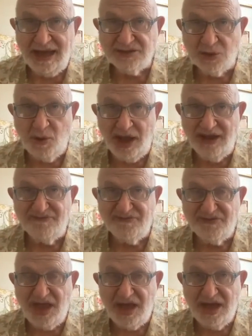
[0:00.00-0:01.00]
as a way
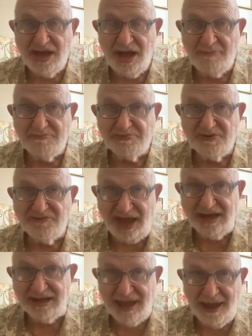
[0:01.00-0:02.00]
of
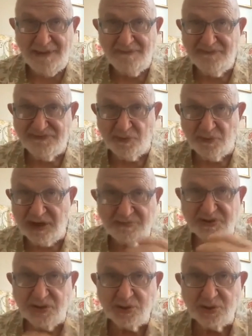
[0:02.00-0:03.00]
preventing them from
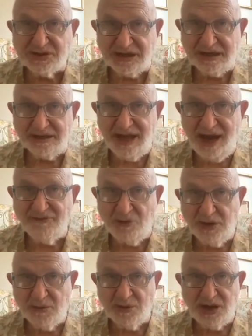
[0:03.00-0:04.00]
reproducing.
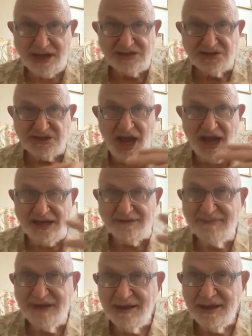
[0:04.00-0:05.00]
We were like a giant